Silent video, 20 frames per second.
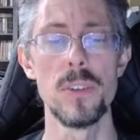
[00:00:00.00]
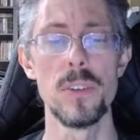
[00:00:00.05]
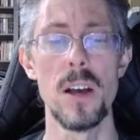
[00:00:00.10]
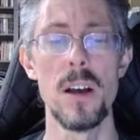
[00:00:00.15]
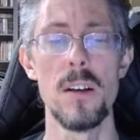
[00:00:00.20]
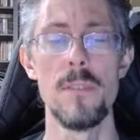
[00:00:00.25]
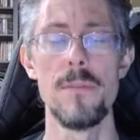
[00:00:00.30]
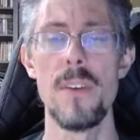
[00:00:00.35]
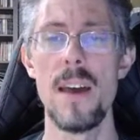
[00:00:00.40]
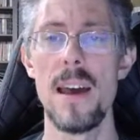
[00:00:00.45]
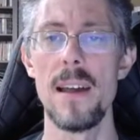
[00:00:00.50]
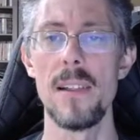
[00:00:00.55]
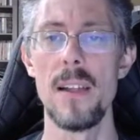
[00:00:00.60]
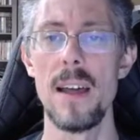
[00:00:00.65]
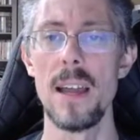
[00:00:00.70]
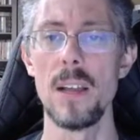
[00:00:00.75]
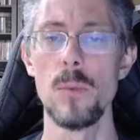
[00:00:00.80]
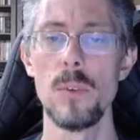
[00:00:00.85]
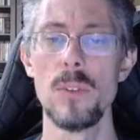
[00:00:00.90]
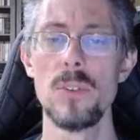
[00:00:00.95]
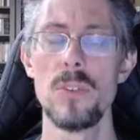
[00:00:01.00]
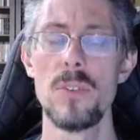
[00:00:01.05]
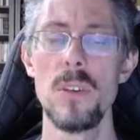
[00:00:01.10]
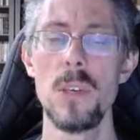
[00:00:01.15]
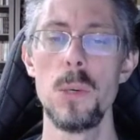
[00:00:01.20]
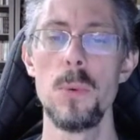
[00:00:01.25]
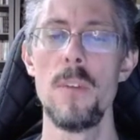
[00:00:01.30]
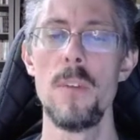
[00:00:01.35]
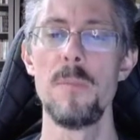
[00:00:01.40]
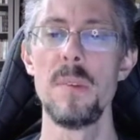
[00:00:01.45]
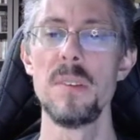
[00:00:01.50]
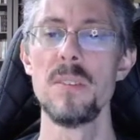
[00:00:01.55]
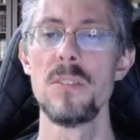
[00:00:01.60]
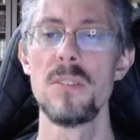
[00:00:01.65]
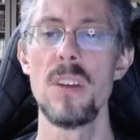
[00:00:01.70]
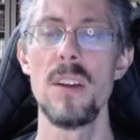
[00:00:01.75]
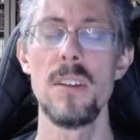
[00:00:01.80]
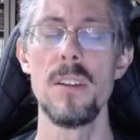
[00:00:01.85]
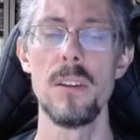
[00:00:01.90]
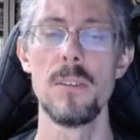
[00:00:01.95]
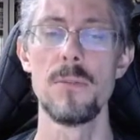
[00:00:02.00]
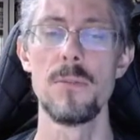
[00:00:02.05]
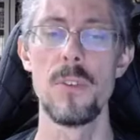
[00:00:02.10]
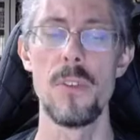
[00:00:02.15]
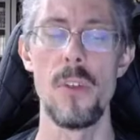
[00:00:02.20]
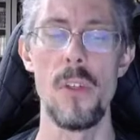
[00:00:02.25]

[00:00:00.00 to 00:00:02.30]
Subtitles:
of that language that you have been studying for the